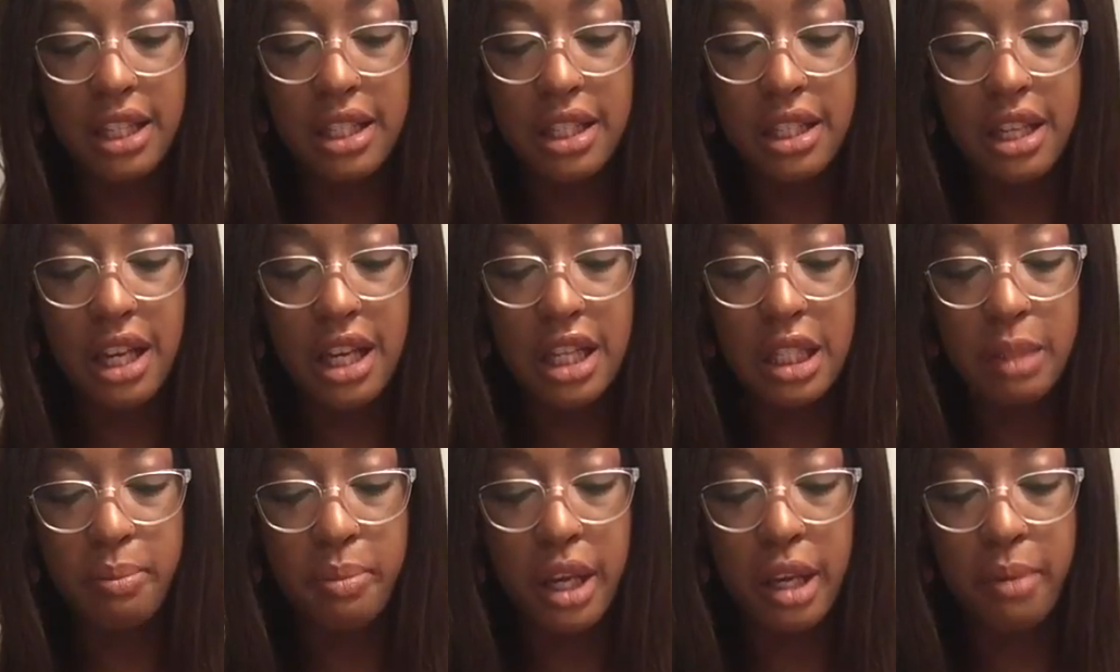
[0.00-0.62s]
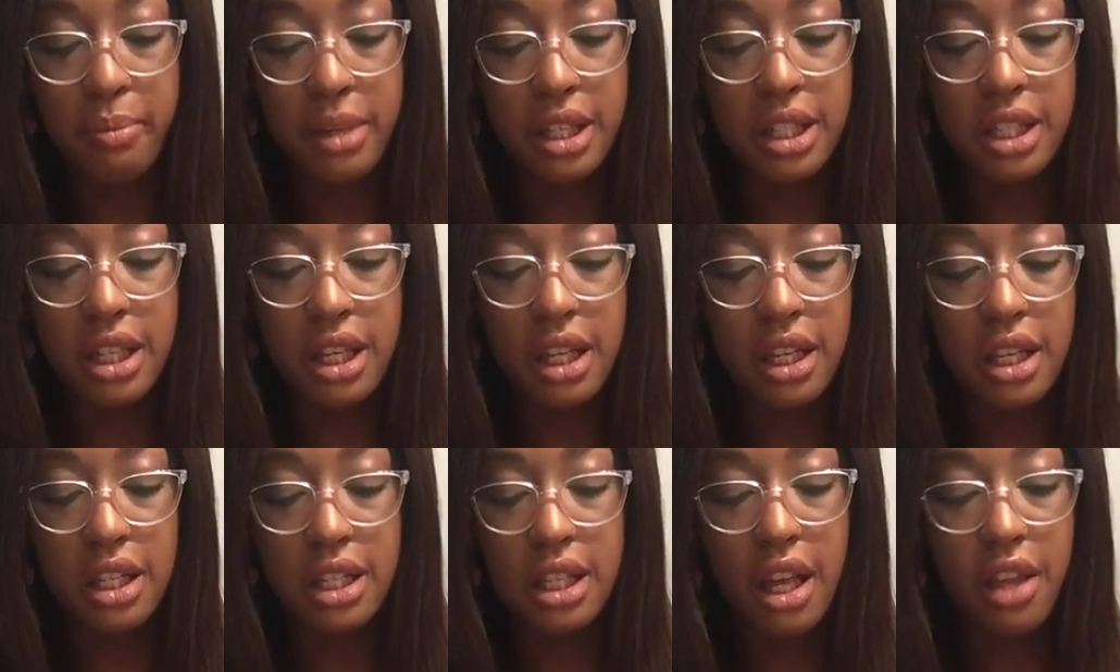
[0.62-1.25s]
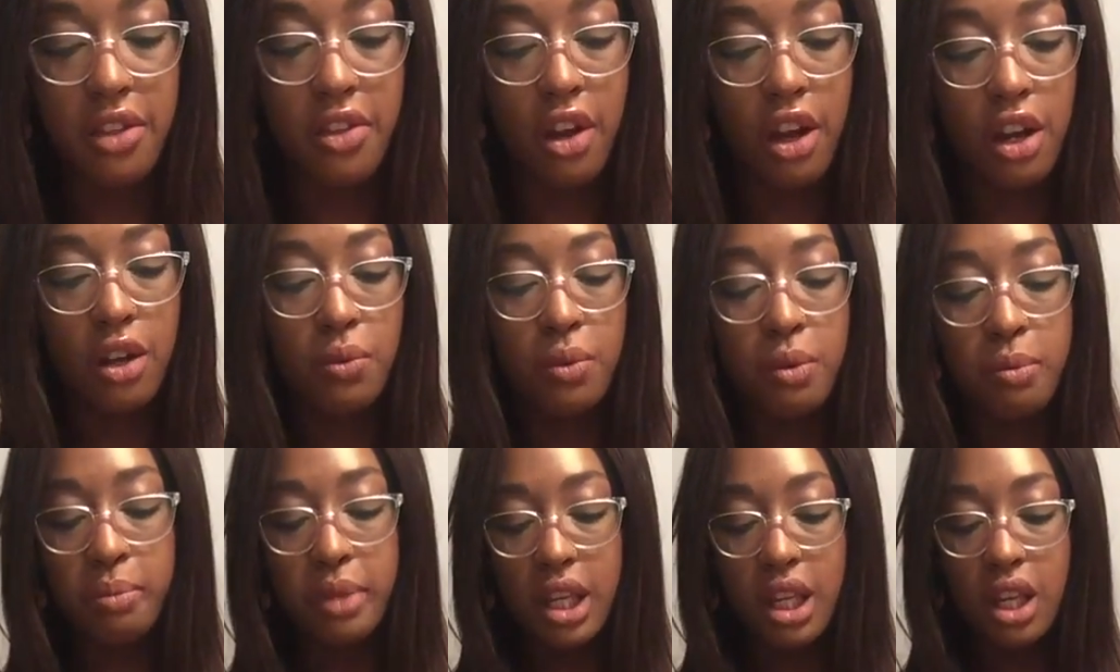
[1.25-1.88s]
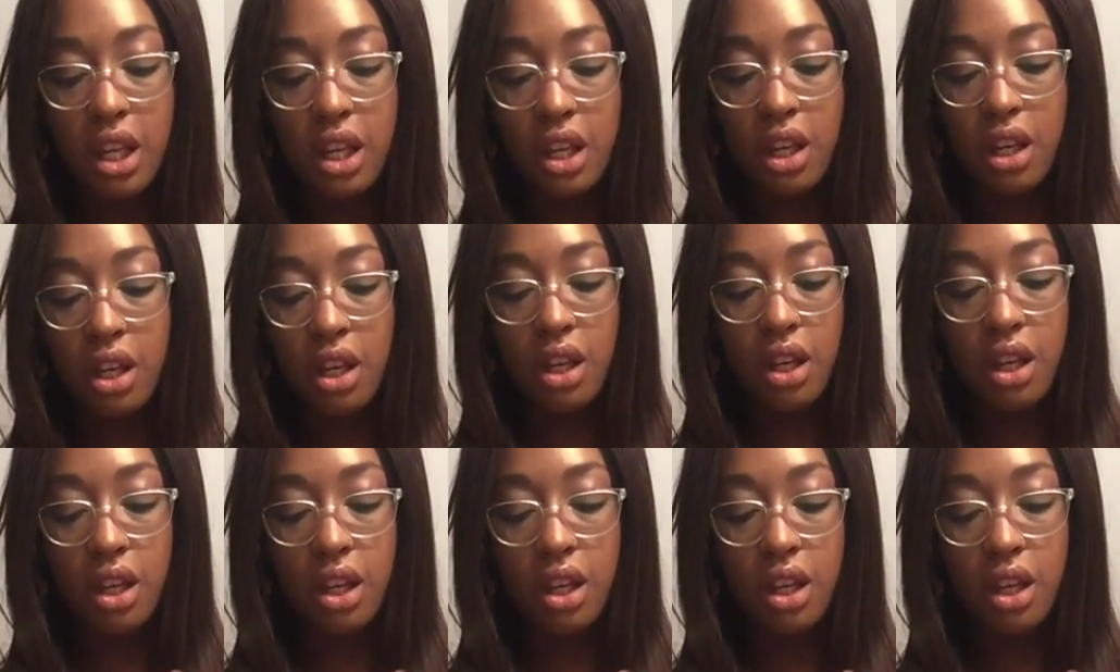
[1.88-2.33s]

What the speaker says: isn't as pigmented as I thought it would be.